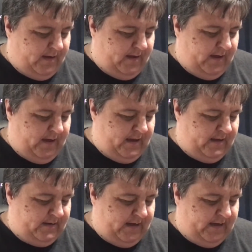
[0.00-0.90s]

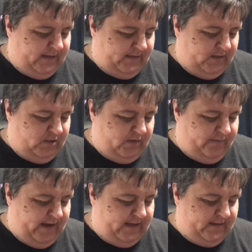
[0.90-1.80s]
And I guess I should have
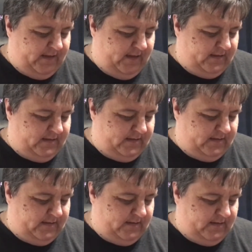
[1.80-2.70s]
had
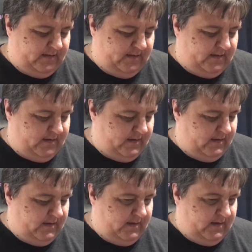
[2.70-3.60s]
these.
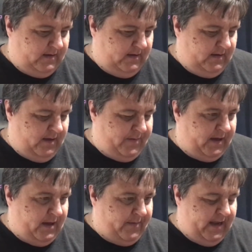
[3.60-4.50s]
Okay, Beck,
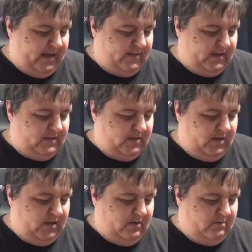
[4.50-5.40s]
I'm going to hand these to
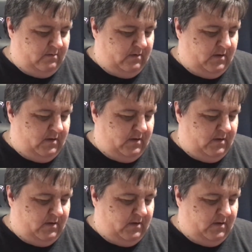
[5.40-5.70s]
you.